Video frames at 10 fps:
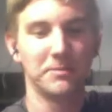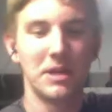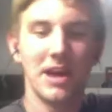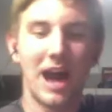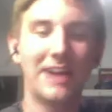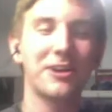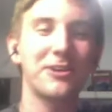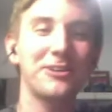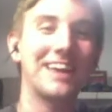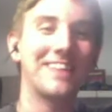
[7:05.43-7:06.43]
I heard
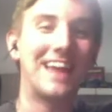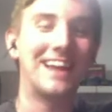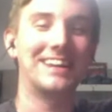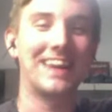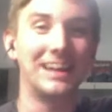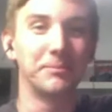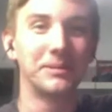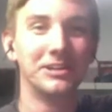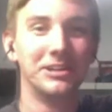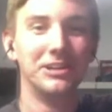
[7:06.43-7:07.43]
in that game
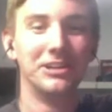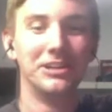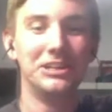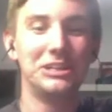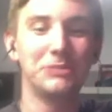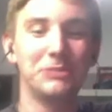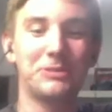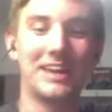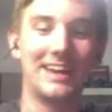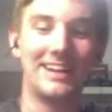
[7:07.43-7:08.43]
you can
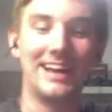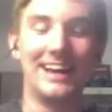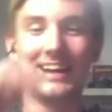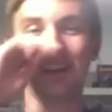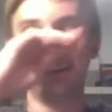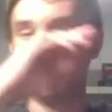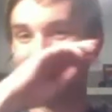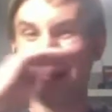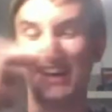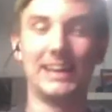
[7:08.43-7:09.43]

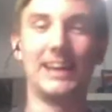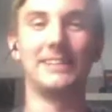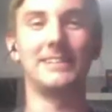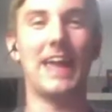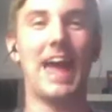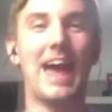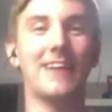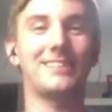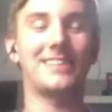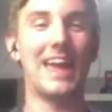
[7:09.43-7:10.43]
it has the
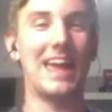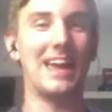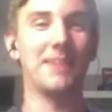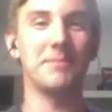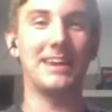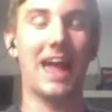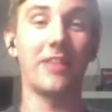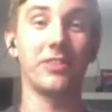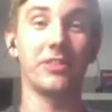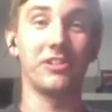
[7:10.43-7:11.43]
aiming and the
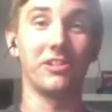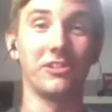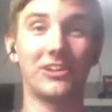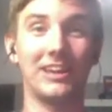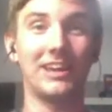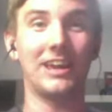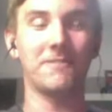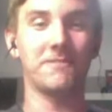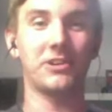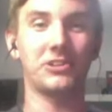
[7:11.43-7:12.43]
looking
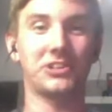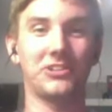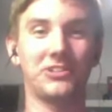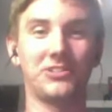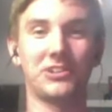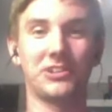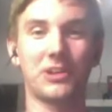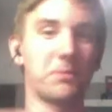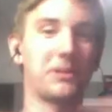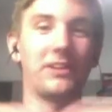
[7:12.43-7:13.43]
inversions completely
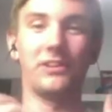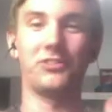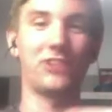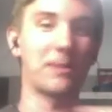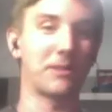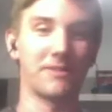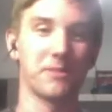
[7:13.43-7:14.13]
separate from each other.